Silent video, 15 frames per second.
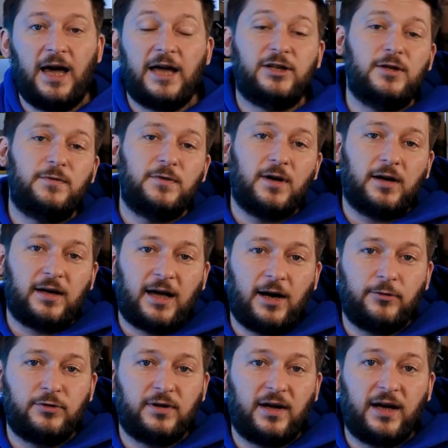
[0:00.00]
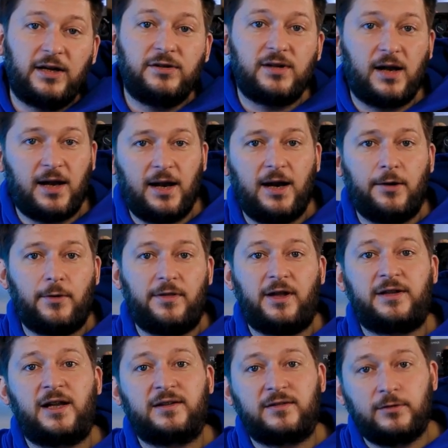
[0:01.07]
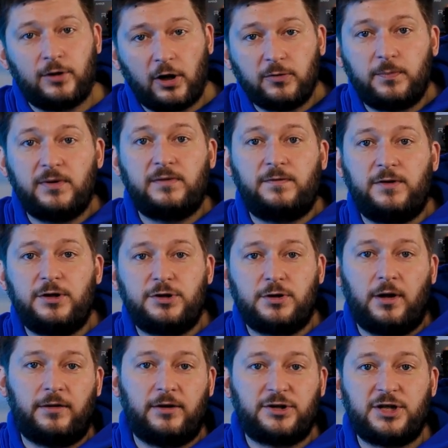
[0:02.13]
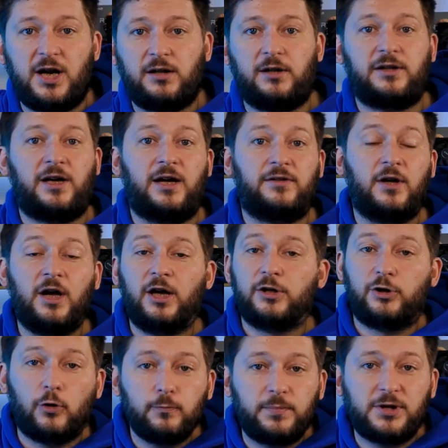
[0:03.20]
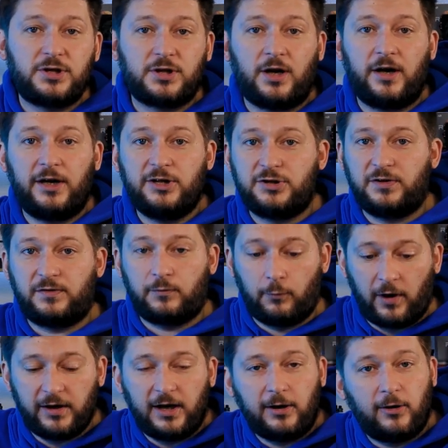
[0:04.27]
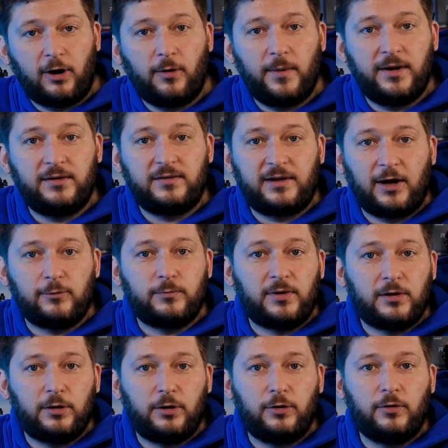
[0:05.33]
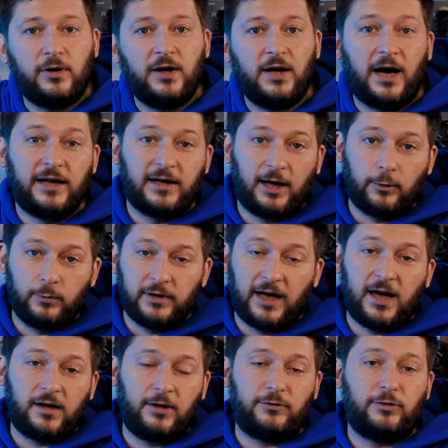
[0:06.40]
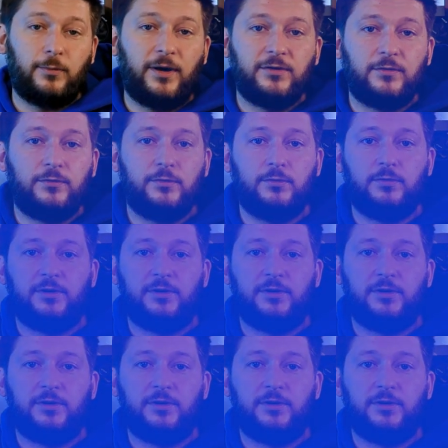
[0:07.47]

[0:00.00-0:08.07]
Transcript: And if you encounter a DLL error that has not been featured on the channel yet, don't be shy, just write a comment down below and I will add it to my to-do